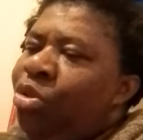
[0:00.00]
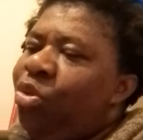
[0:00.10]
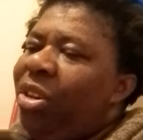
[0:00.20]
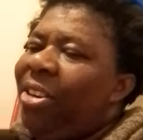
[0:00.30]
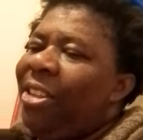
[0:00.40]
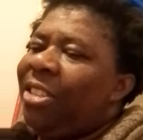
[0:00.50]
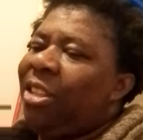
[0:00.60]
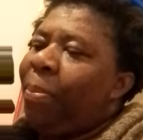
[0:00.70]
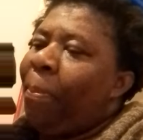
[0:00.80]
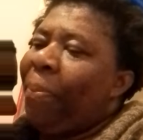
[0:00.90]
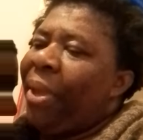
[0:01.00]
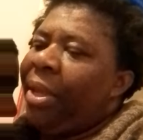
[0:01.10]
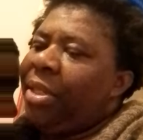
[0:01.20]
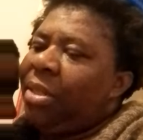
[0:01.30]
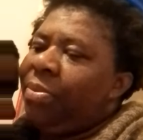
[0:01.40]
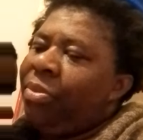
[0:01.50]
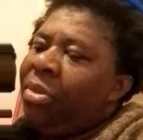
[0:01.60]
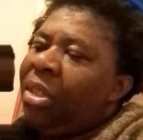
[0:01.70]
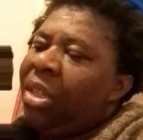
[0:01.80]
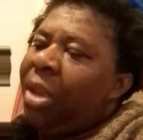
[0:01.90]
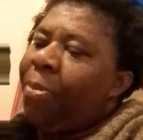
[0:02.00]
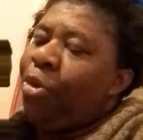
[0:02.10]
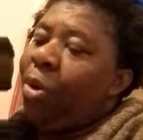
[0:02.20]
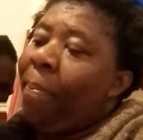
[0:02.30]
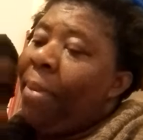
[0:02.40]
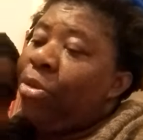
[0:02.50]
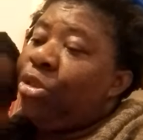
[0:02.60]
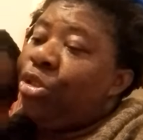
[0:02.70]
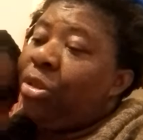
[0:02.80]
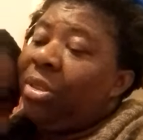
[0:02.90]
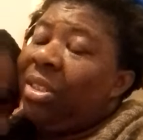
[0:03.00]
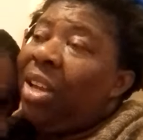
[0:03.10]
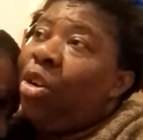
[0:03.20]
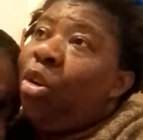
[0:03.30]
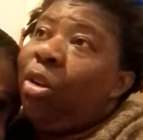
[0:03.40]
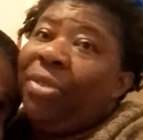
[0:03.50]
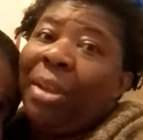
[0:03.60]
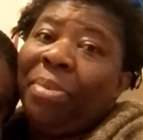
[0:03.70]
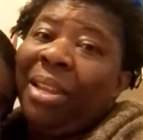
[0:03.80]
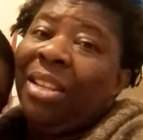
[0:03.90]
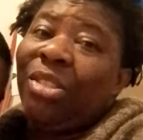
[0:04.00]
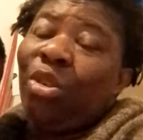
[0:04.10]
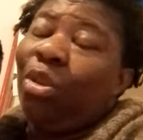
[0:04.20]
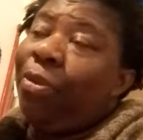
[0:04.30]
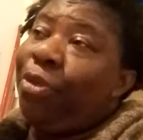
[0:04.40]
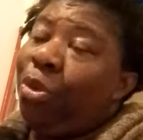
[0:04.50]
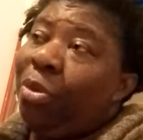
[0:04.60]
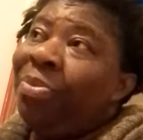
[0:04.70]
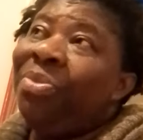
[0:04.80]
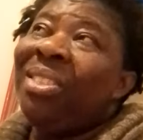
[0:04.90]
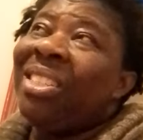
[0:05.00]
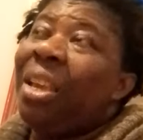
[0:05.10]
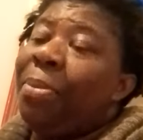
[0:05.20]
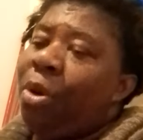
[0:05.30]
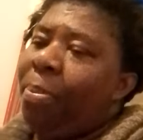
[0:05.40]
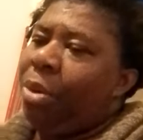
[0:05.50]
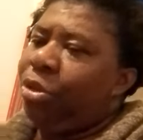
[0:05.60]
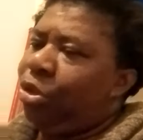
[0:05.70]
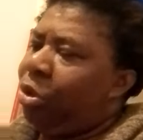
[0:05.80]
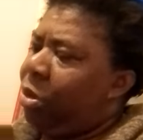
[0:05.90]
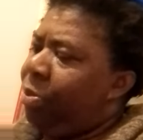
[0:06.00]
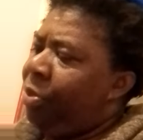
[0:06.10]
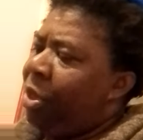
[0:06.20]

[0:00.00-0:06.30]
you little bitch. Keep your mouth shut. Tell all of them, then it's all of you. Keep your mouth shut.